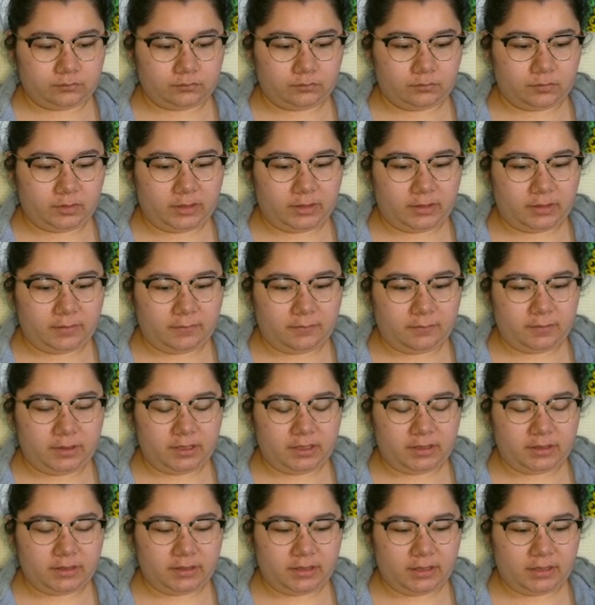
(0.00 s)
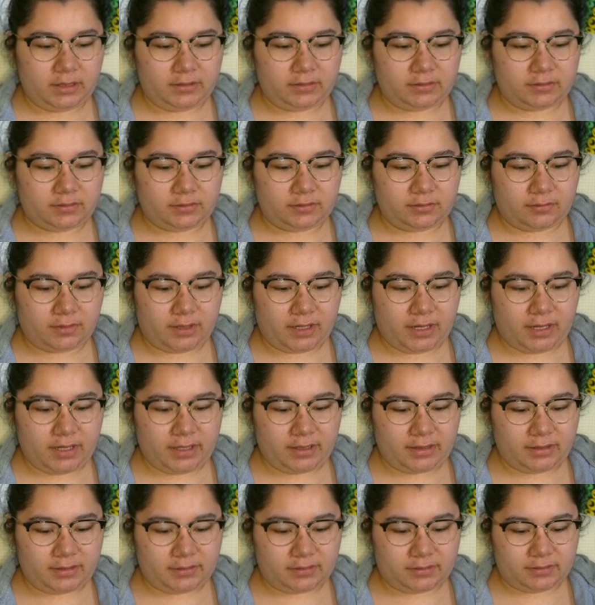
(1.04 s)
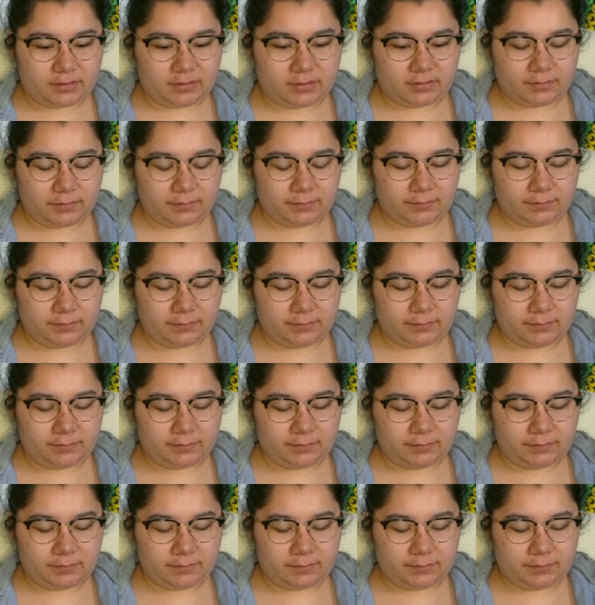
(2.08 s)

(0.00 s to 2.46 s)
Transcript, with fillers: Wait, I'm weak against grass.